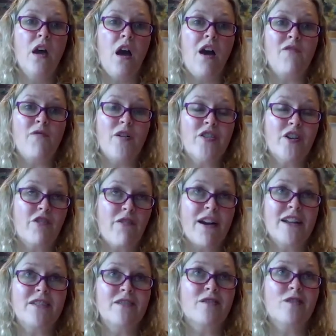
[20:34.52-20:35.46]
of whether
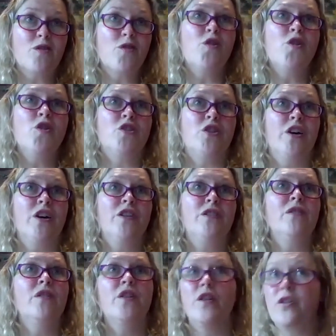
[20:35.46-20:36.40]
Great Uncle
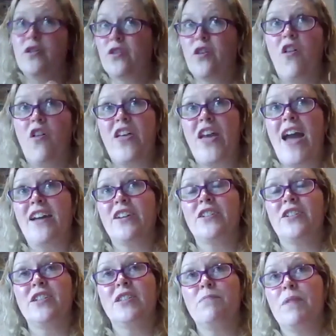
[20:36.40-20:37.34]
Gordon, who's got the
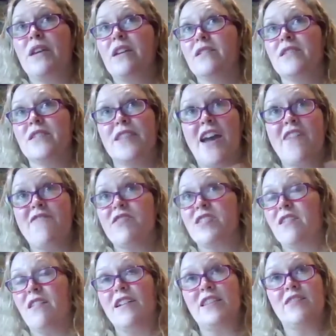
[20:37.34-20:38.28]
ashes because Sarah
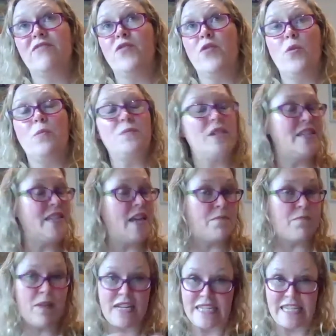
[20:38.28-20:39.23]
signed the forms and
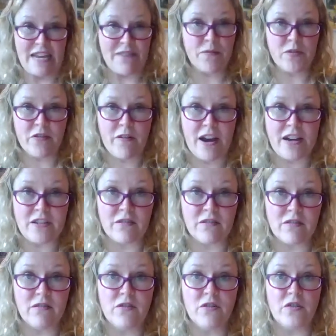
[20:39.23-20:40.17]
said, please give them to Great
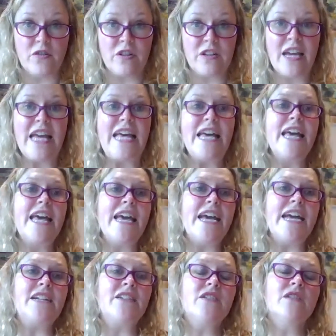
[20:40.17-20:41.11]
Uncle Gordon,
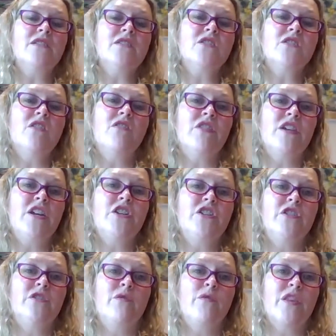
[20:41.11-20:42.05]
it doesn't solve the
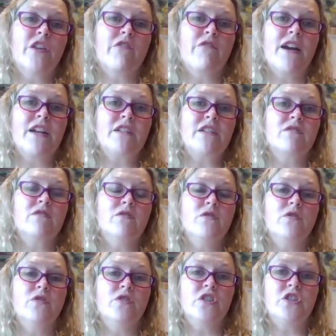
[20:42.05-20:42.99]
issue of whether Great Uncle
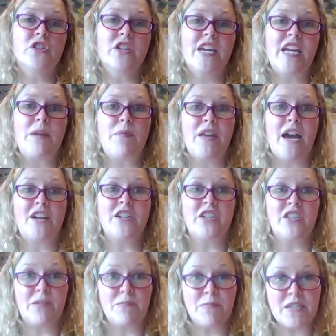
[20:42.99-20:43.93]
Gordon should keep the
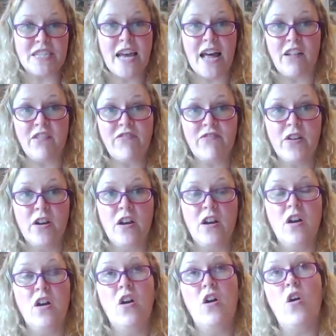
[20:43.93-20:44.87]
ashes himself
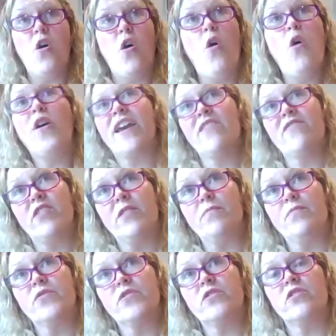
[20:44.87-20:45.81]
or give
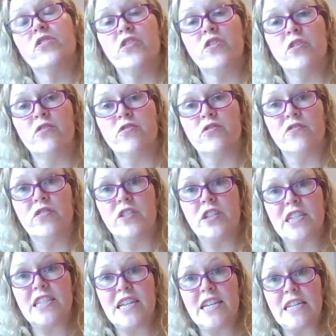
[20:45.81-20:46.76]
them to the children of the
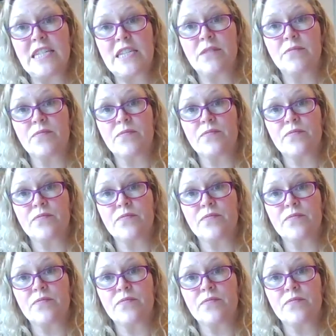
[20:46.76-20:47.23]
deceased.